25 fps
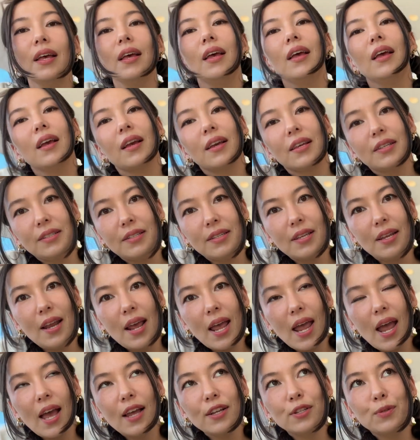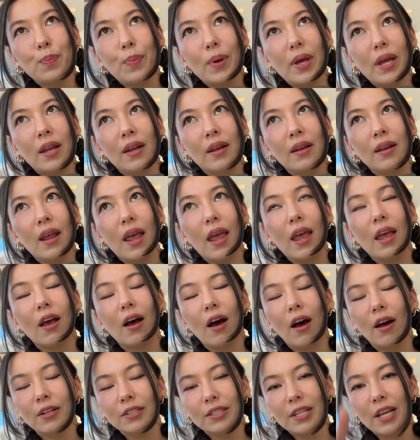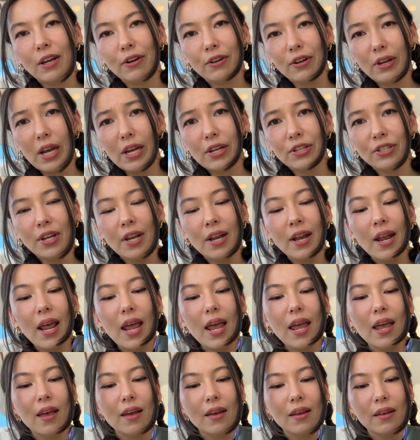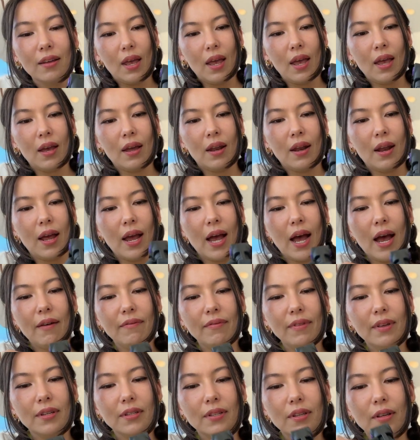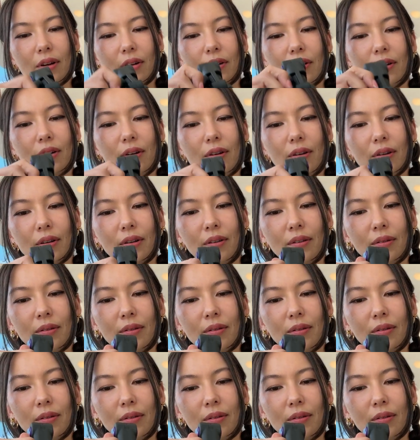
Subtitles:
because today has been a content creation day, and I have this little